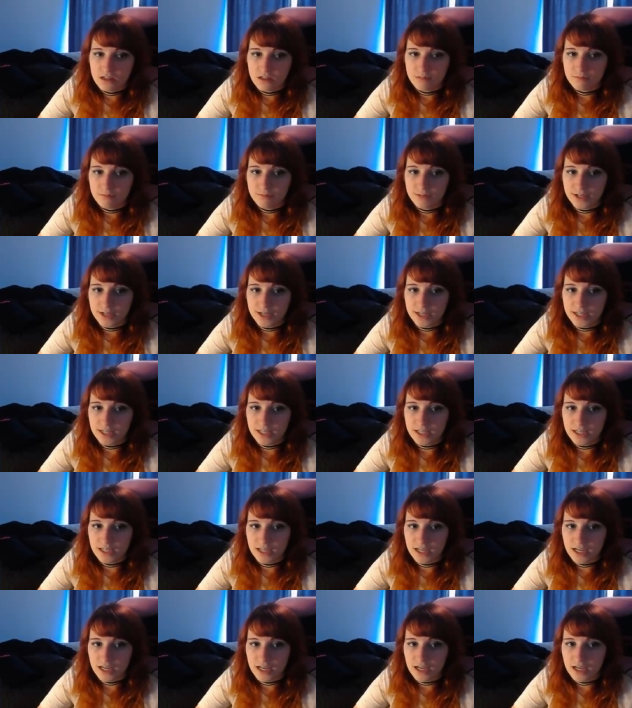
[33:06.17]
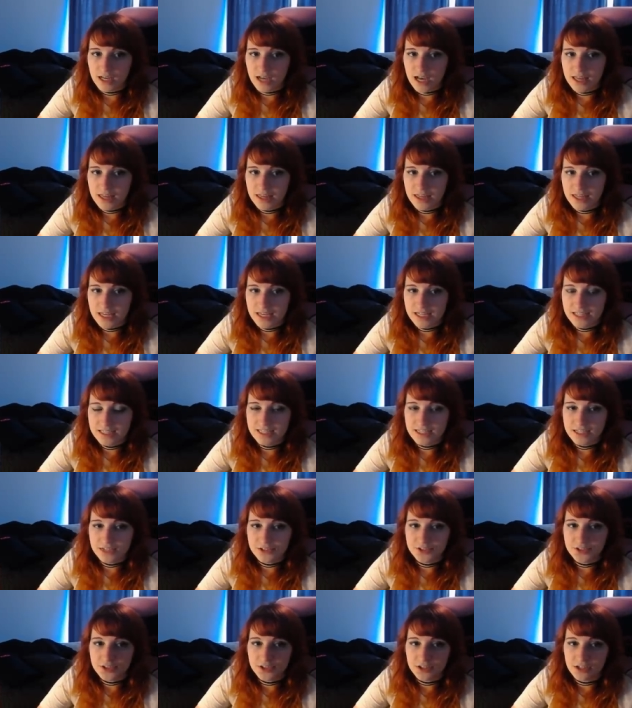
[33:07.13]
but I think
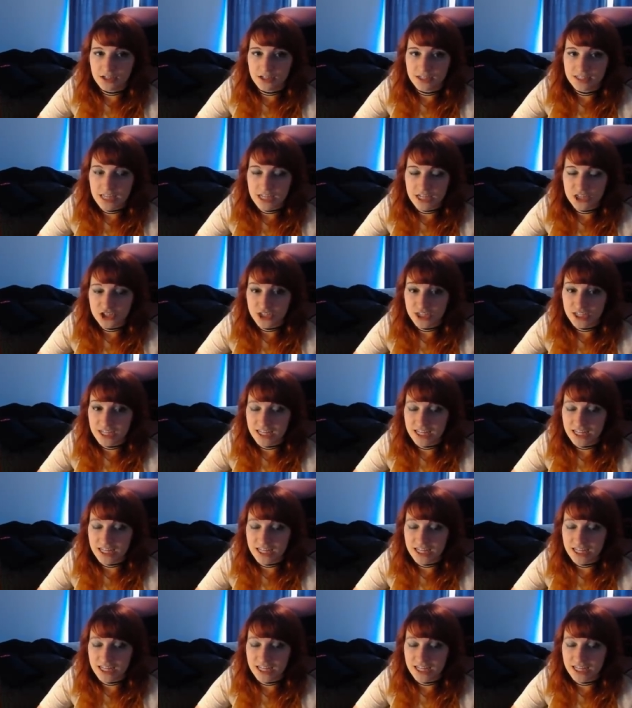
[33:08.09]
since her attention